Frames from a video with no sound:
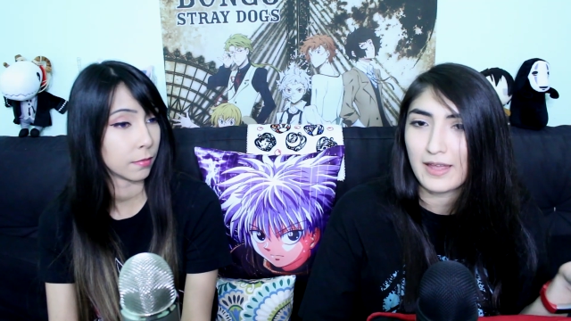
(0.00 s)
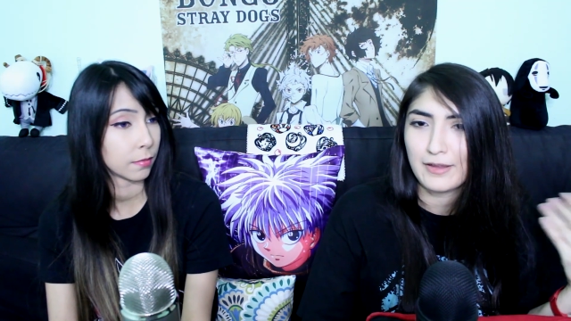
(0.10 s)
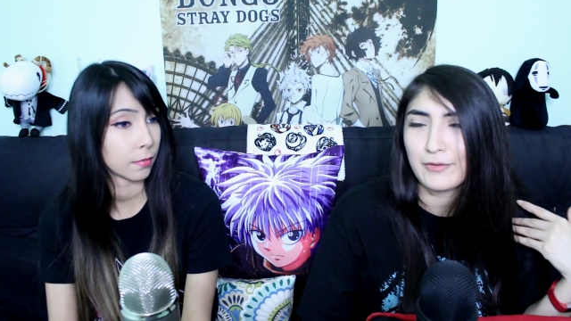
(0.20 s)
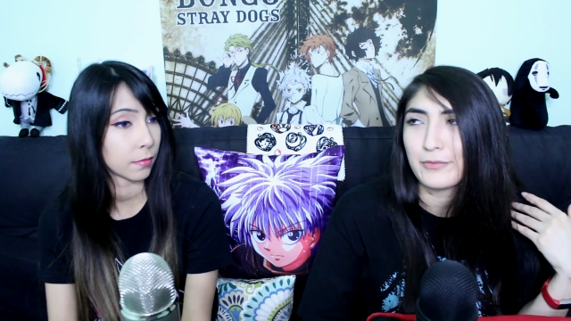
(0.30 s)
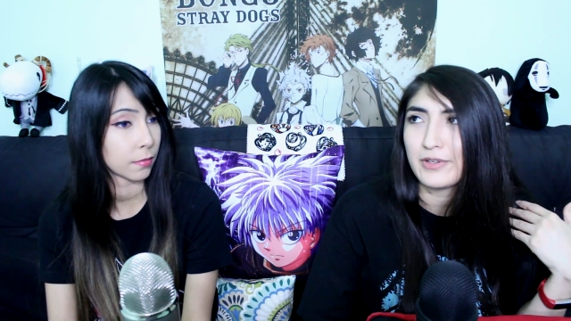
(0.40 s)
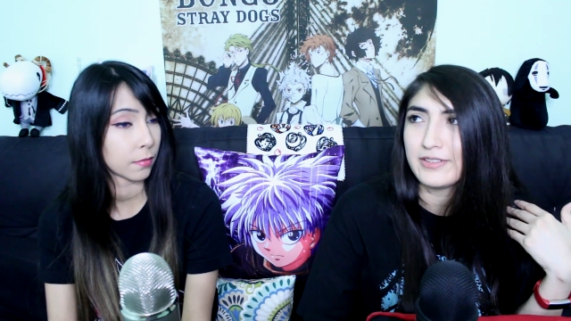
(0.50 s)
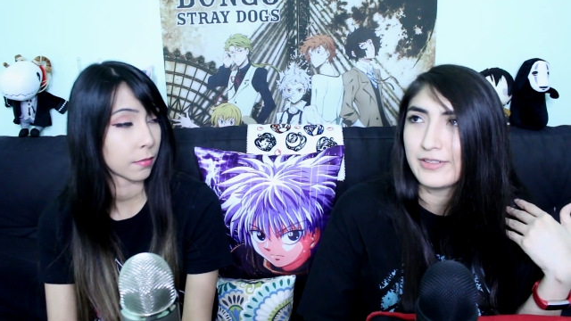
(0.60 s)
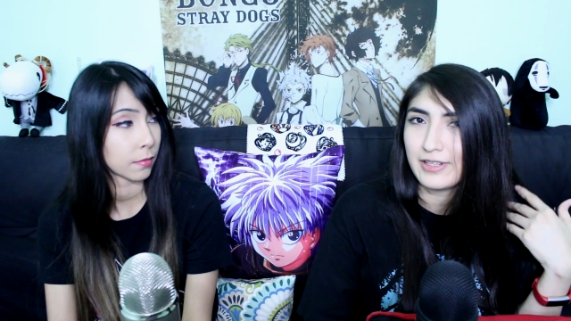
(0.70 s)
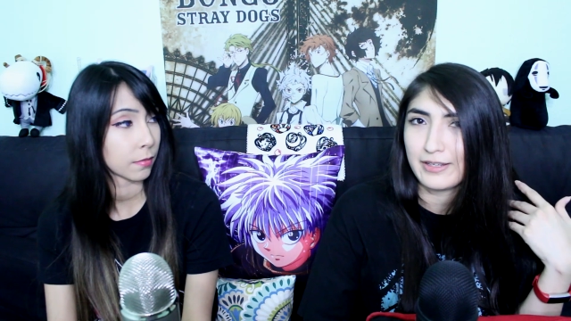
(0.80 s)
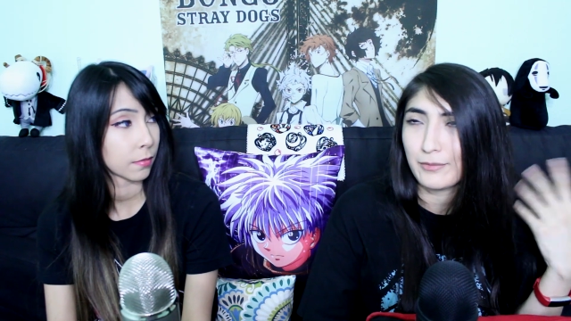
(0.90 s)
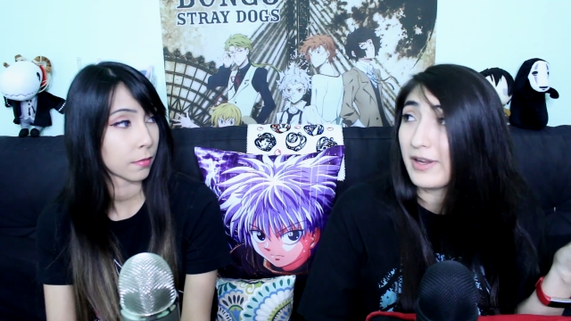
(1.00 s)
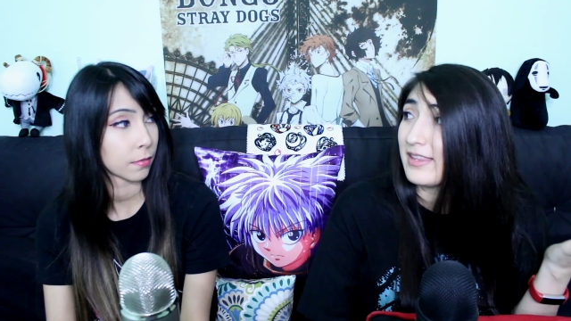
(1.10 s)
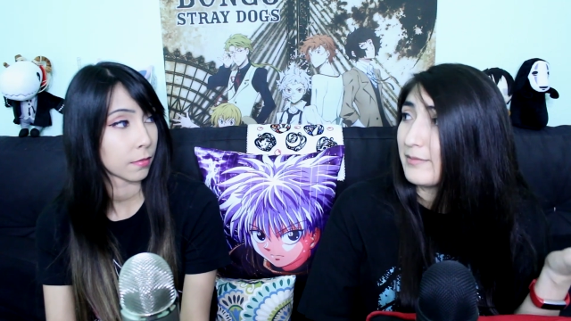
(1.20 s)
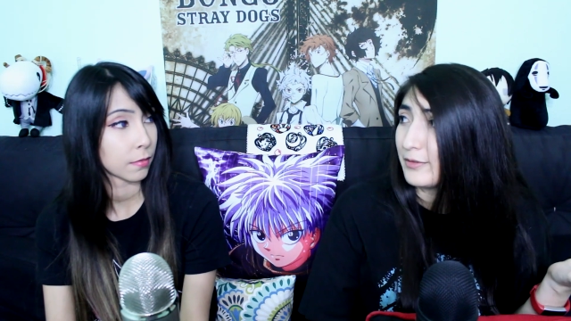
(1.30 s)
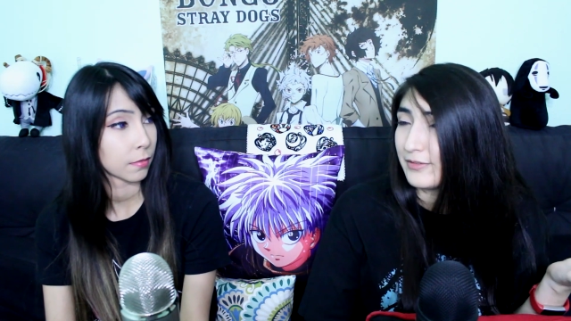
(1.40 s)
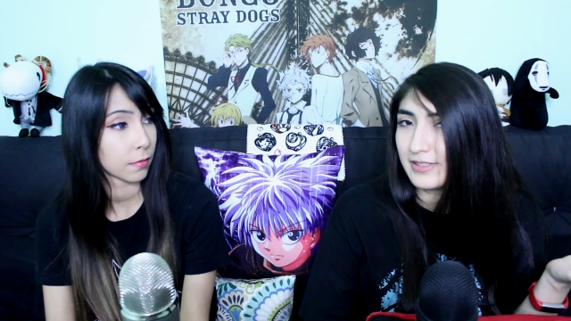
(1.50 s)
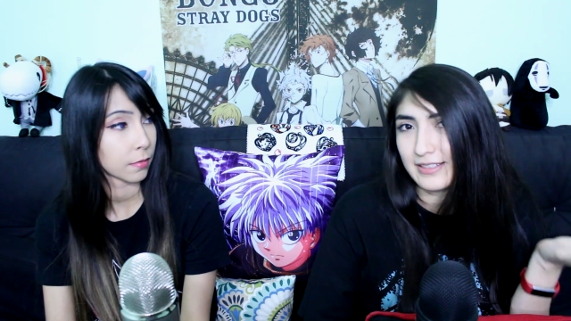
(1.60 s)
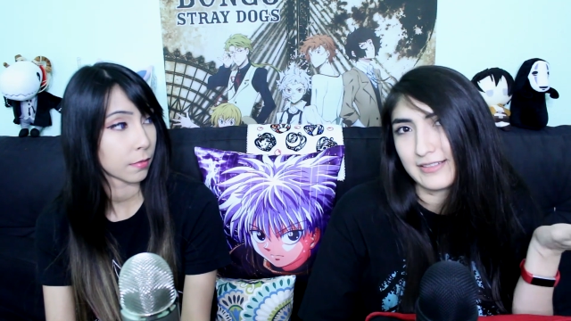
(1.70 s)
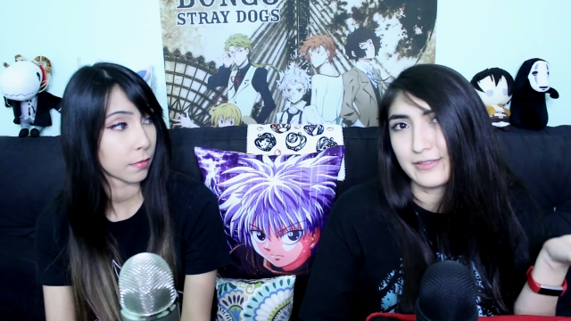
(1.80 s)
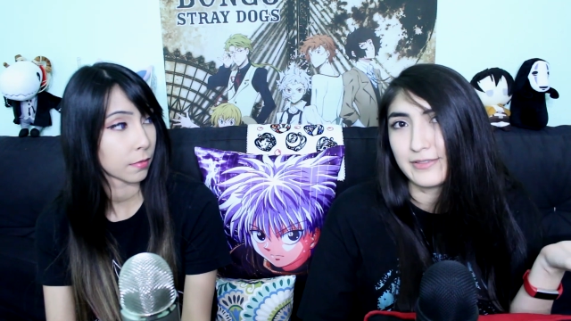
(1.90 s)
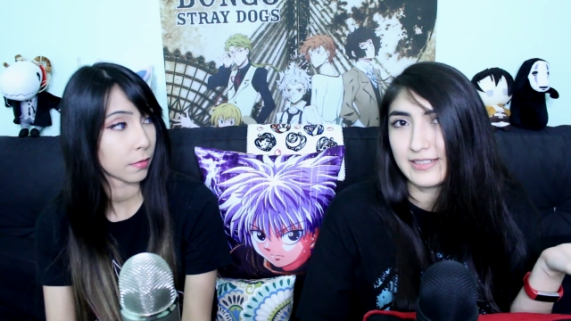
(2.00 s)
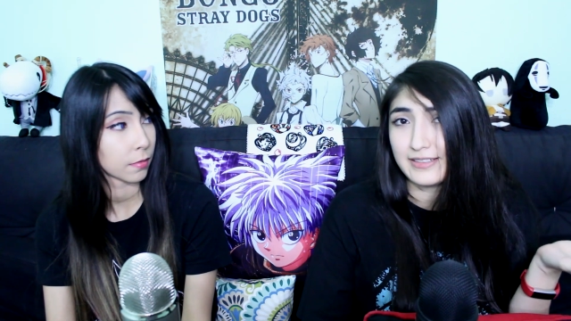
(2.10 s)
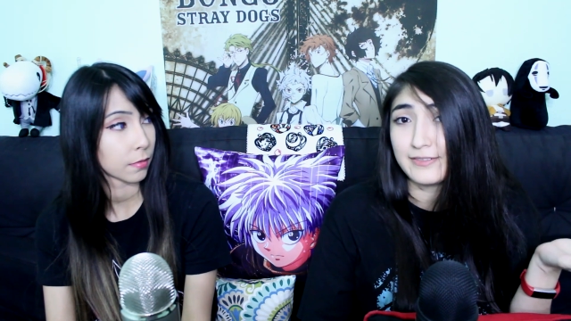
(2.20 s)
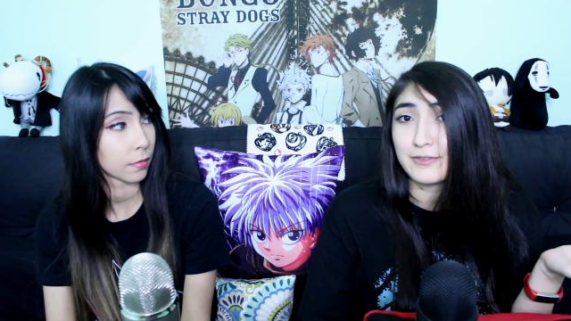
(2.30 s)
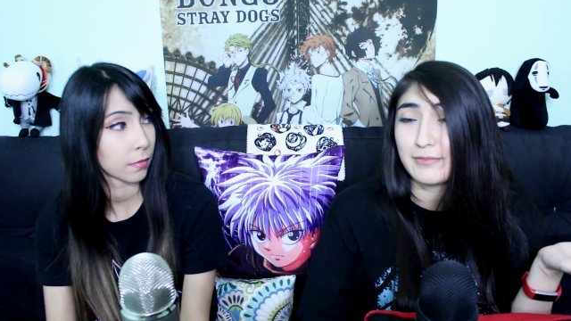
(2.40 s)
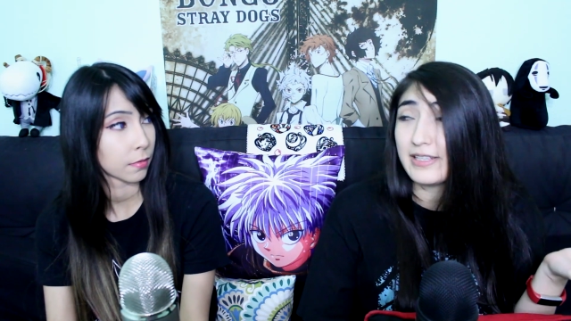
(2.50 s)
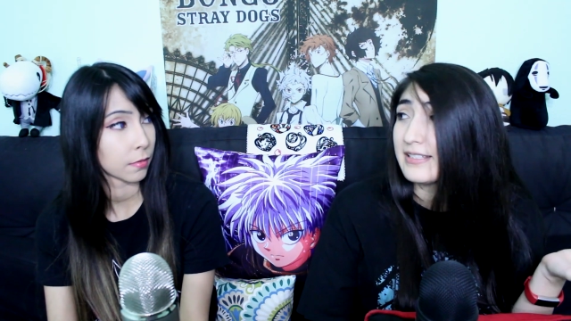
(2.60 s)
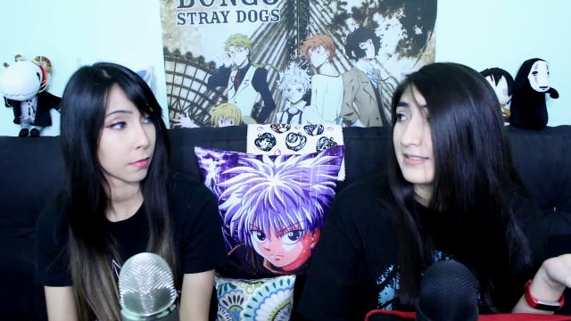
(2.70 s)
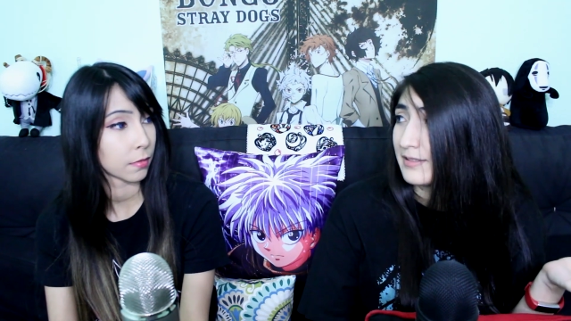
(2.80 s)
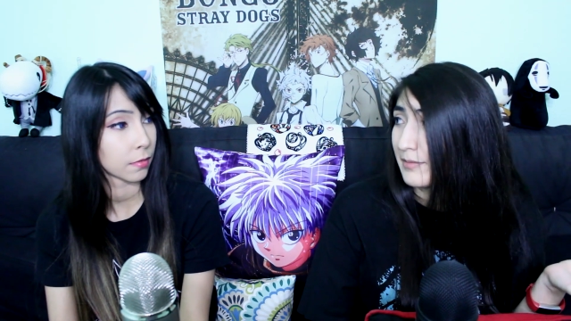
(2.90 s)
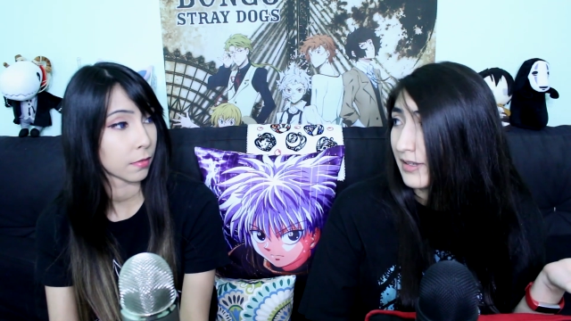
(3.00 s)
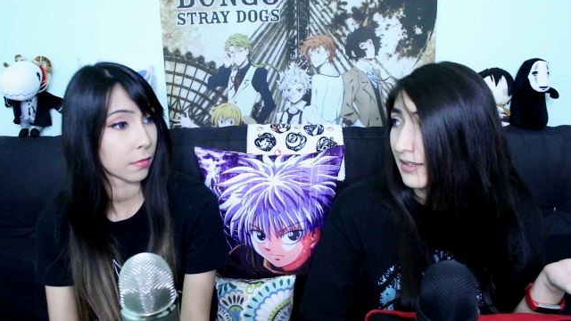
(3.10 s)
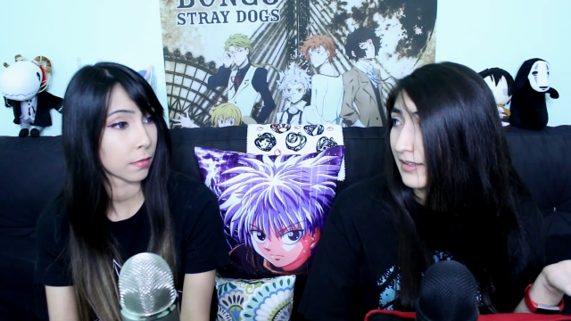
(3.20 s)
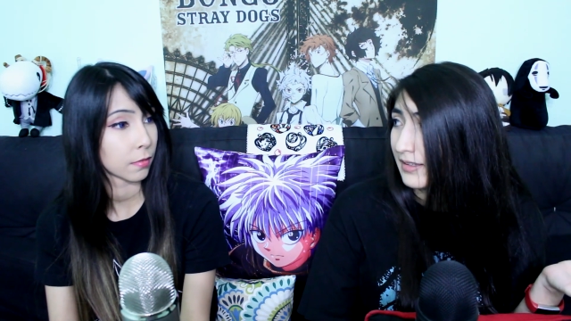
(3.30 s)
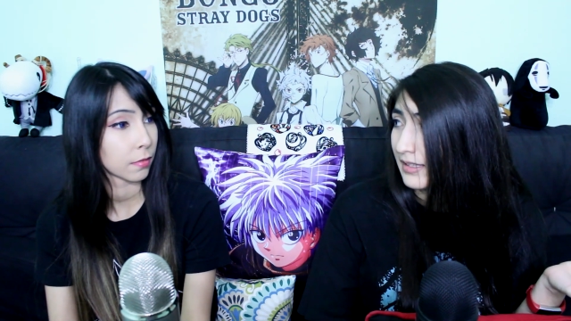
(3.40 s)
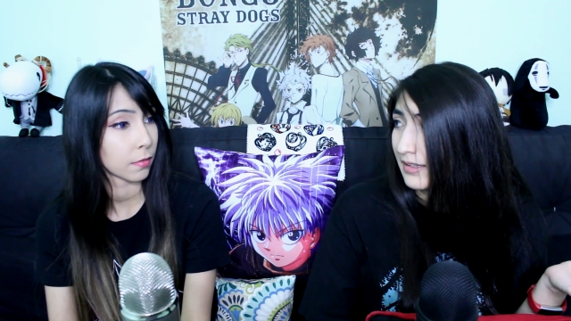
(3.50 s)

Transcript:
Speaker 1: I had wondered like why they moved it because it was in a different place in the manga.